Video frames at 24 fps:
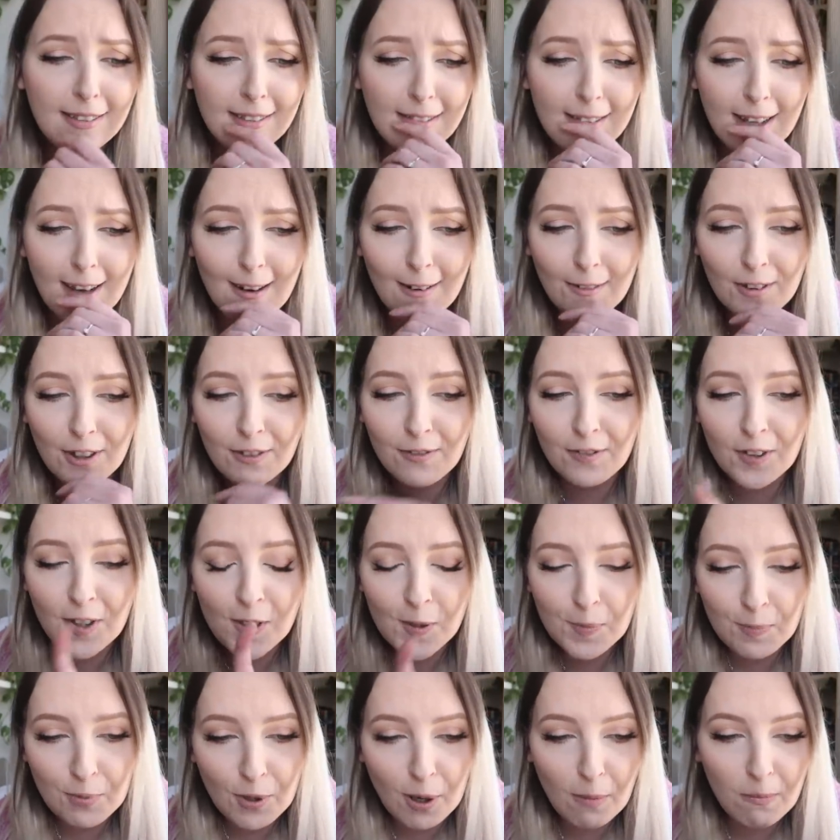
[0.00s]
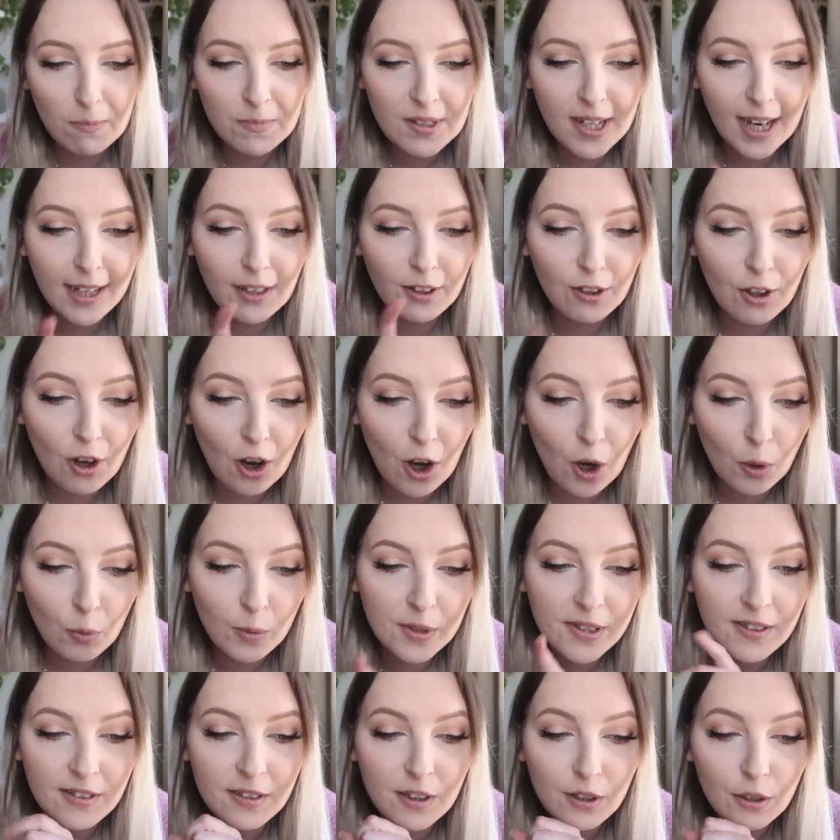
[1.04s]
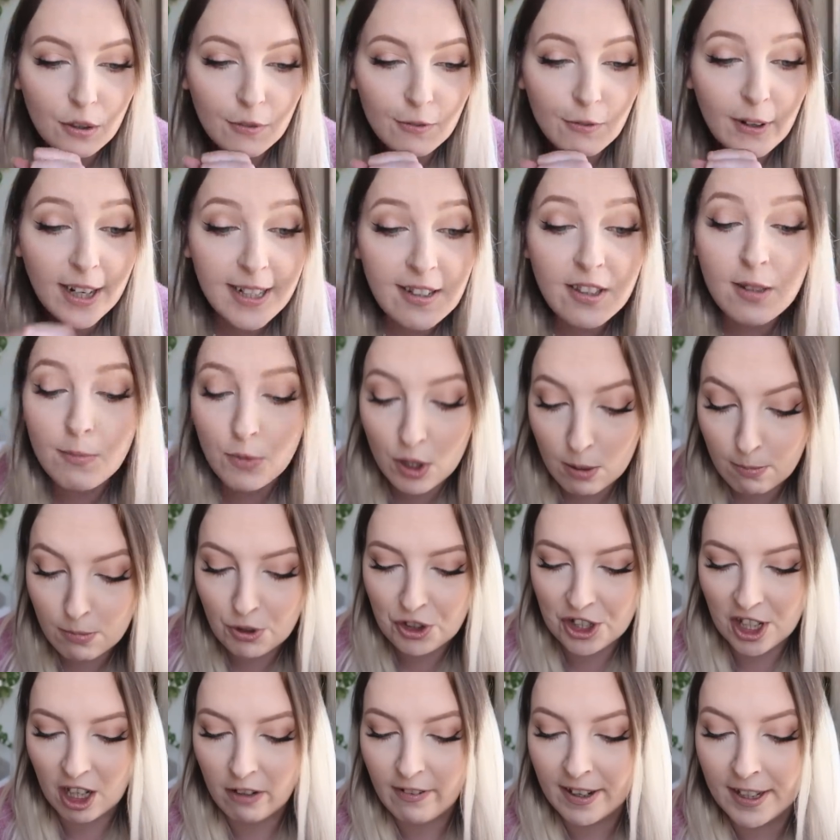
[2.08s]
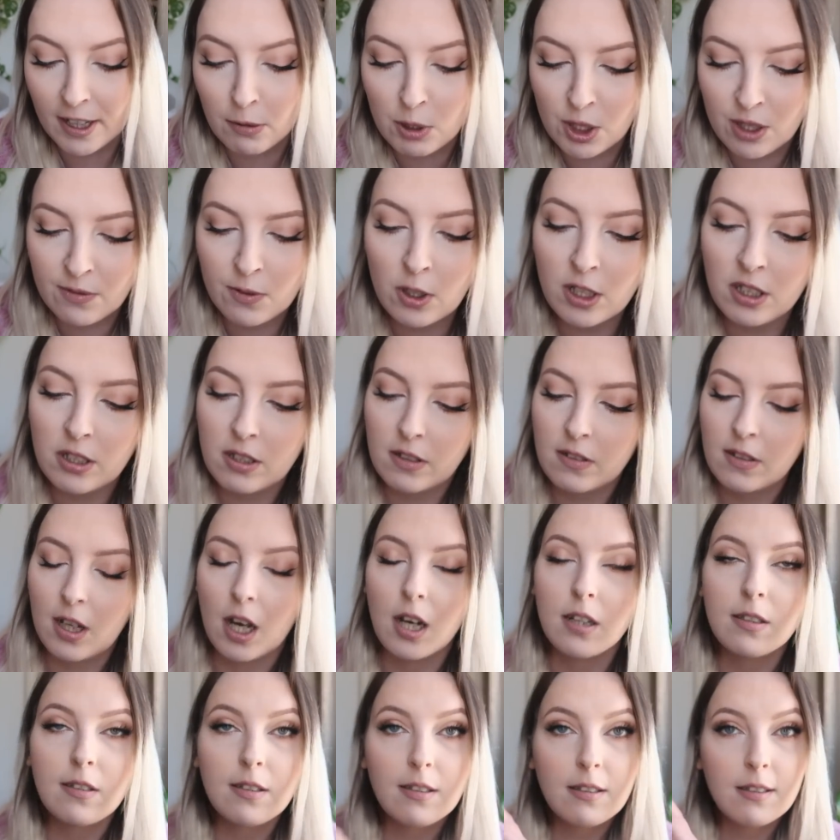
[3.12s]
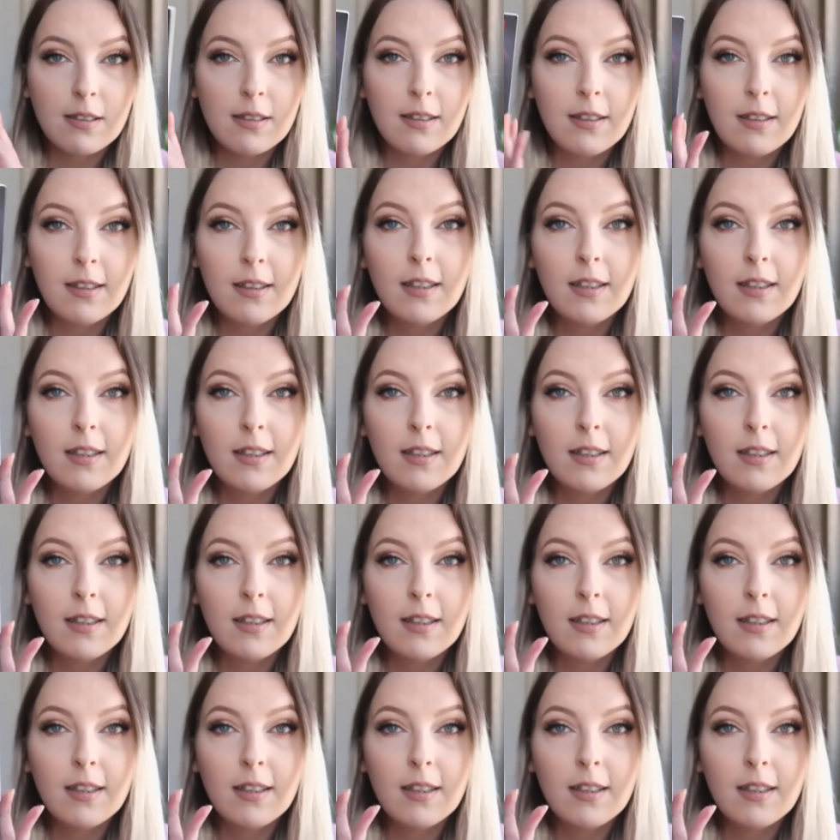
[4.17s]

So, the first prompt I got was the random number generator, which I've already discussed.